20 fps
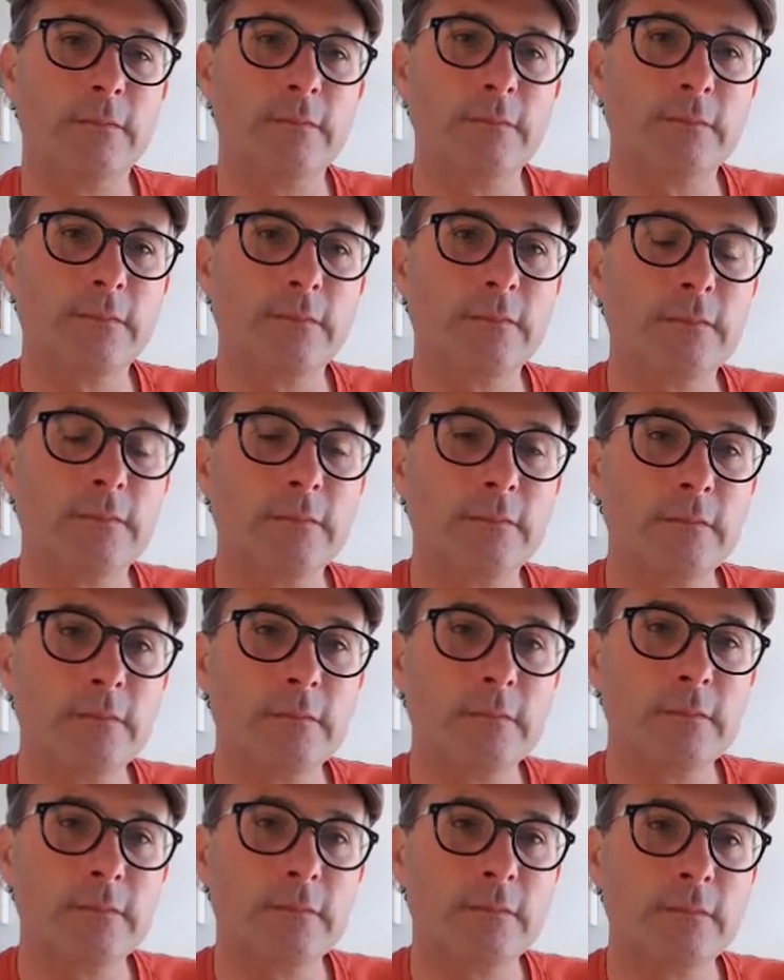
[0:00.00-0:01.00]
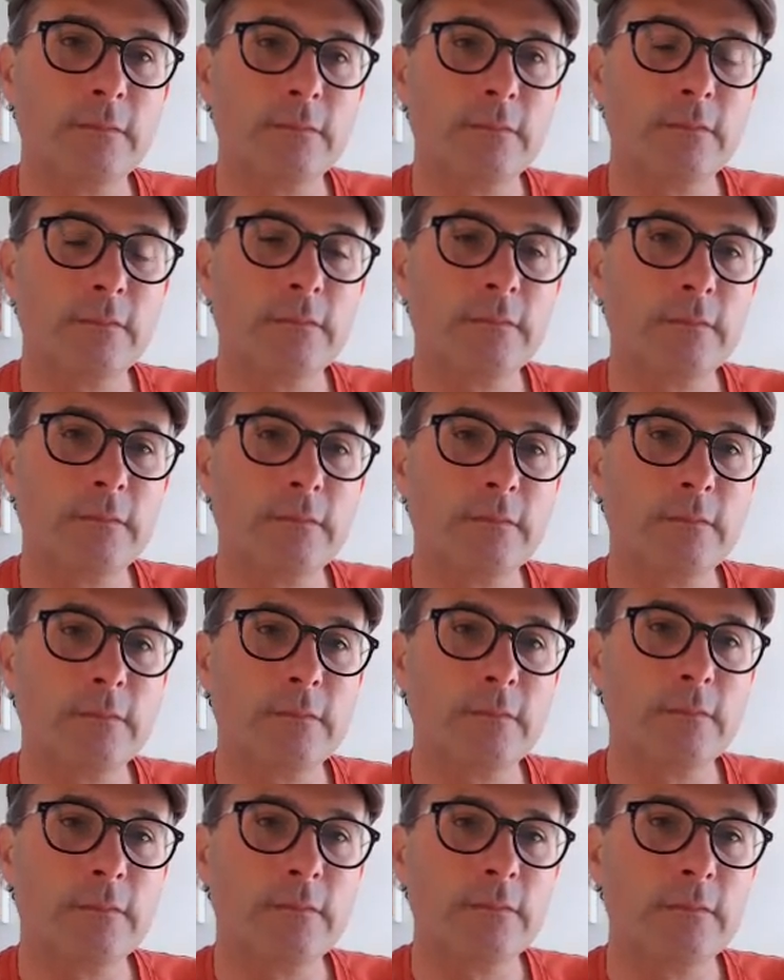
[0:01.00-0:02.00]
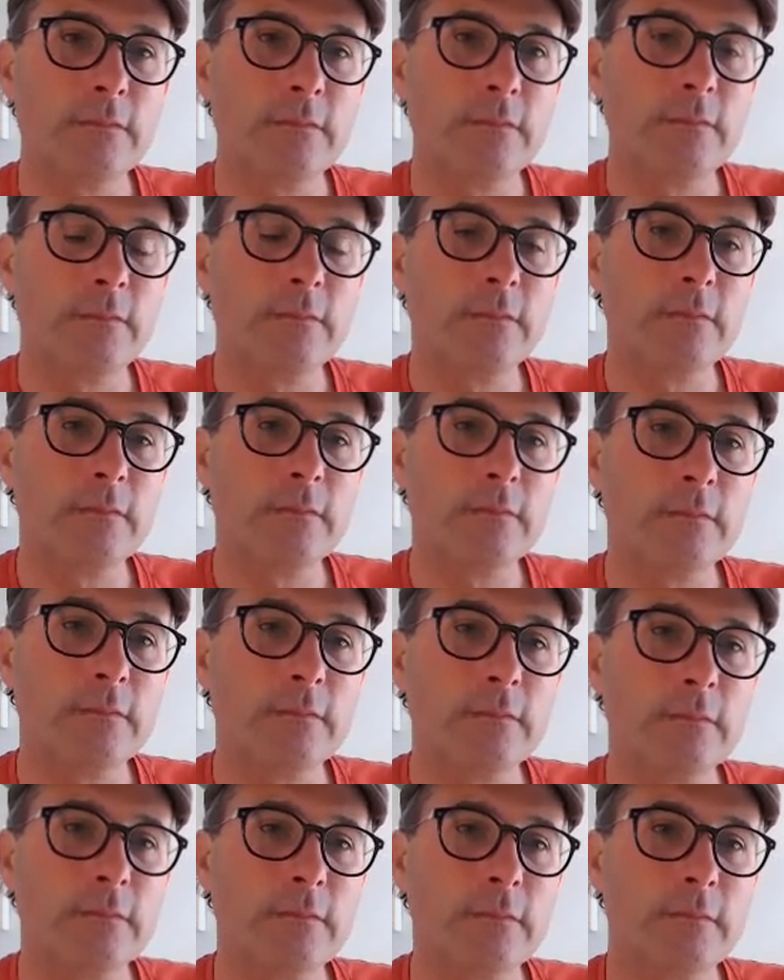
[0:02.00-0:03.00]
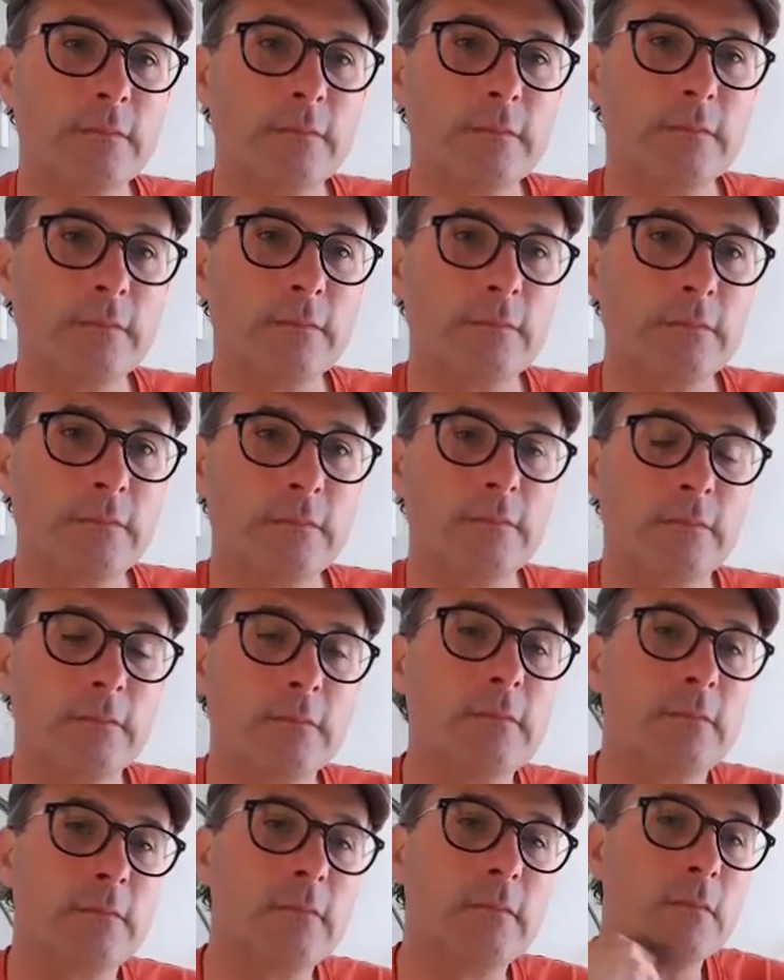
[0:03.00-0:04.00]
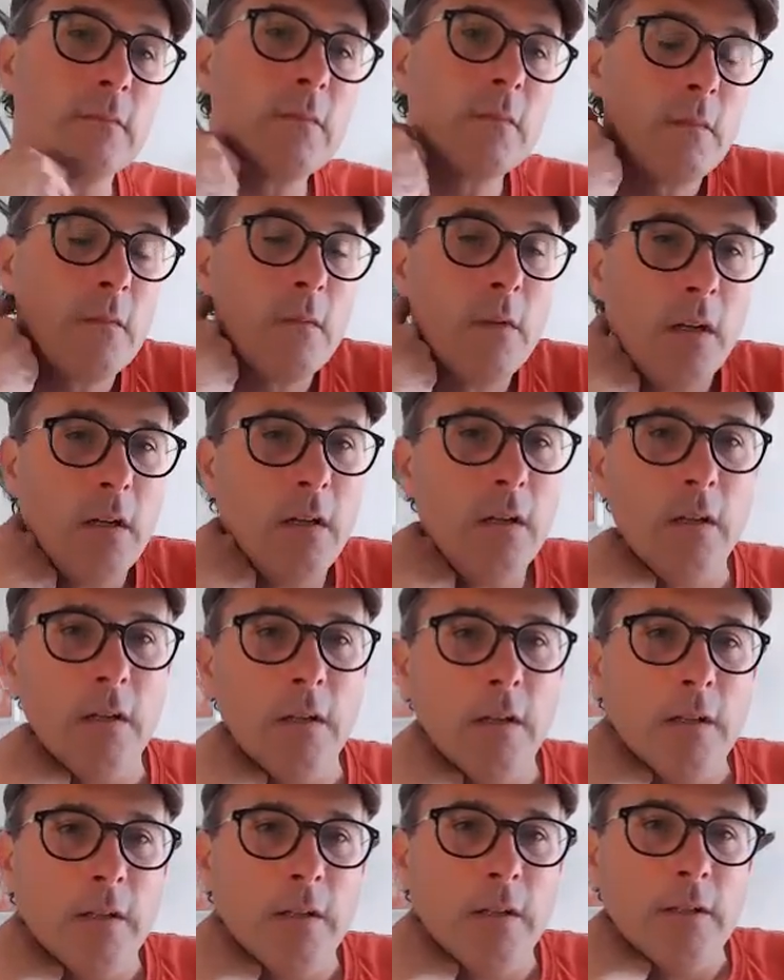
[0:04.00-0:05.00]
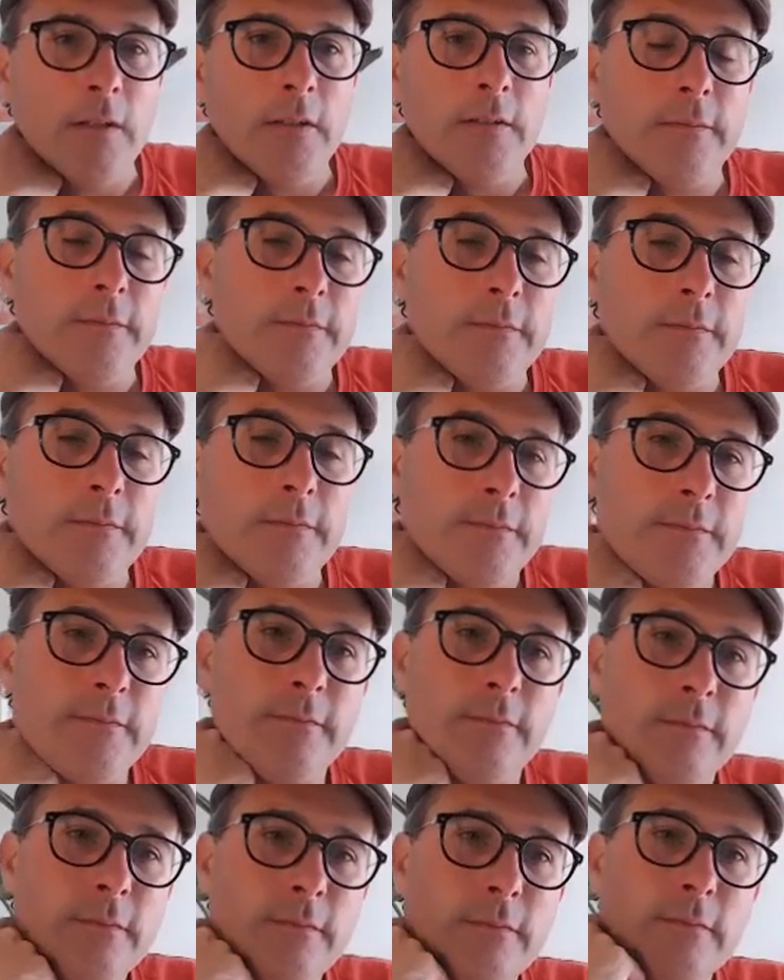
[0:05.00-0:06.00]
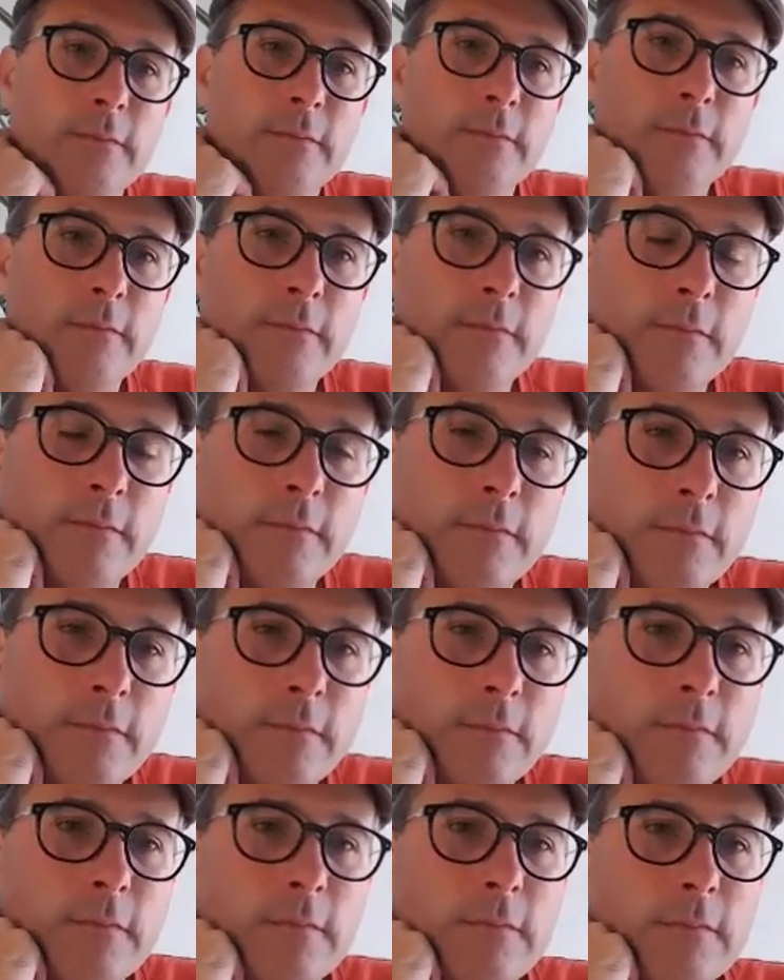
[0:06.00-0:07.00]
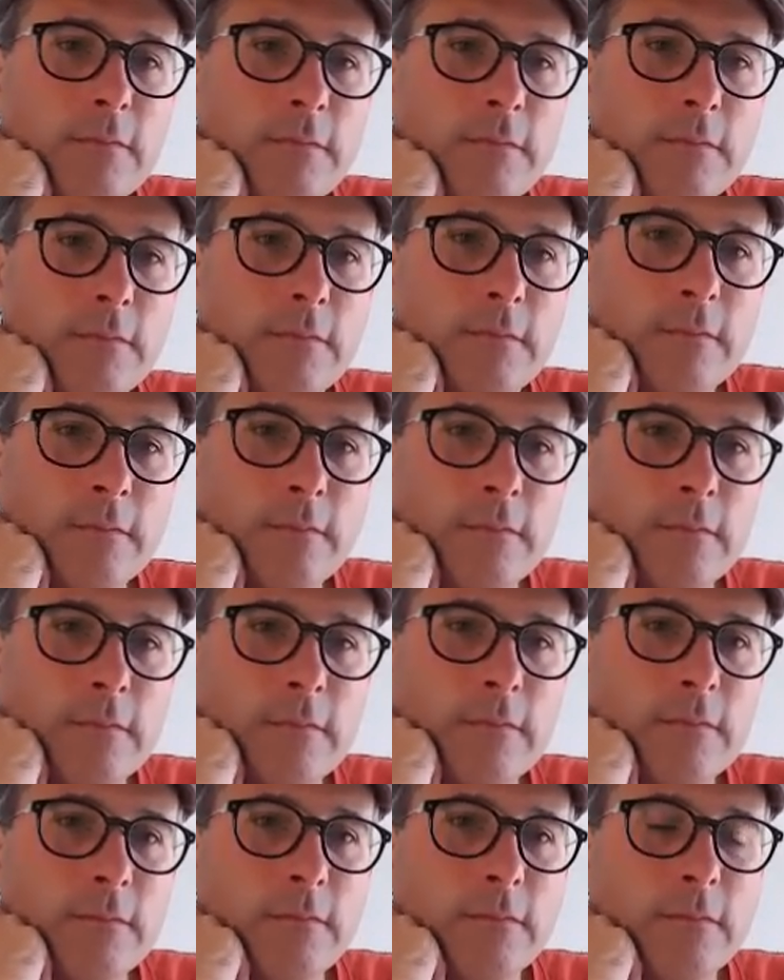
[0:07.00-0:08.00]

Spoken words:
[no speech]